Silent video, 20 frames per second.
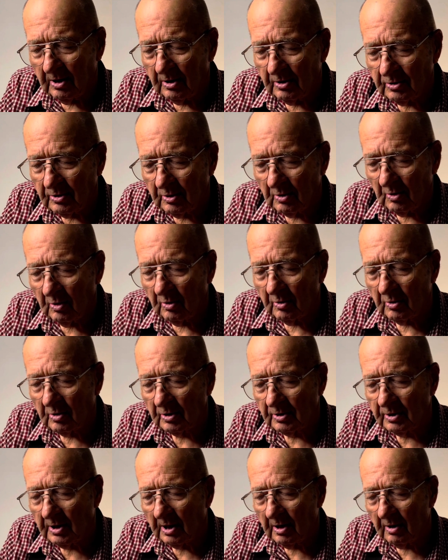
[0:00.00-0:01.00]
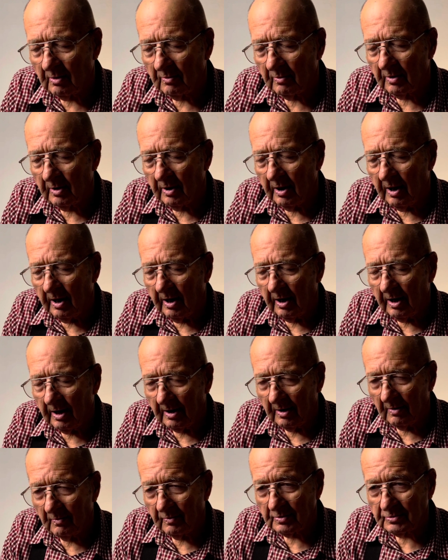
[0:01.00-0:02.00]
to Okinawa, and I
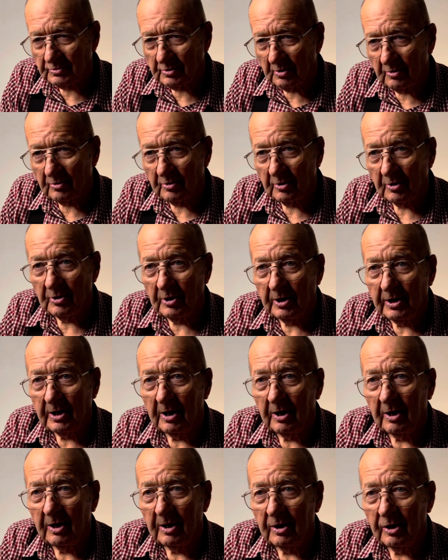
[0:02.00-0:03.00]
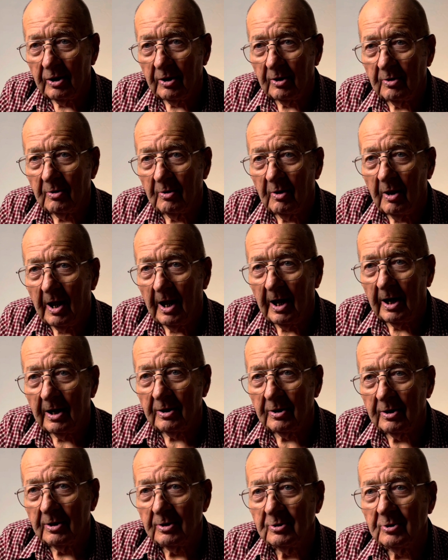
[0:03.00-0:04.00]
was on a little
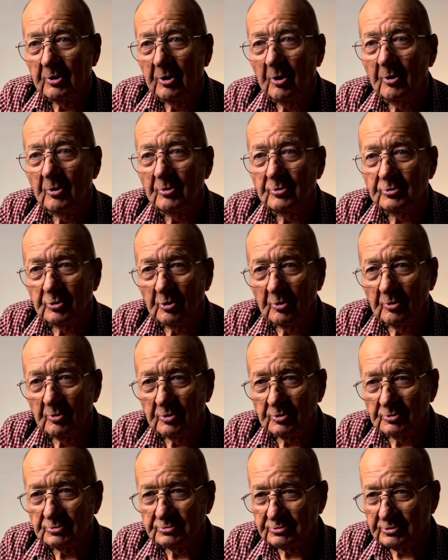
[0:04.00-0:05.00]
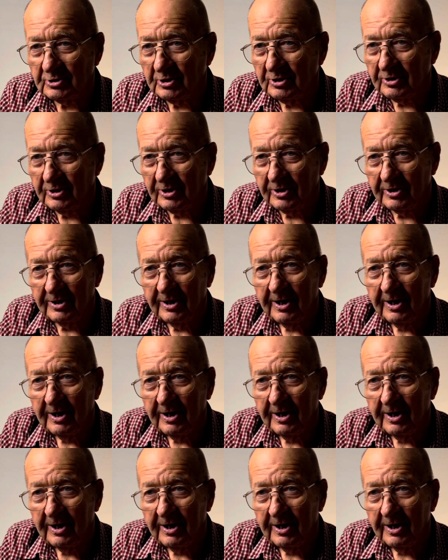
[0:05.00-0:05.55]
island called Tokashiki.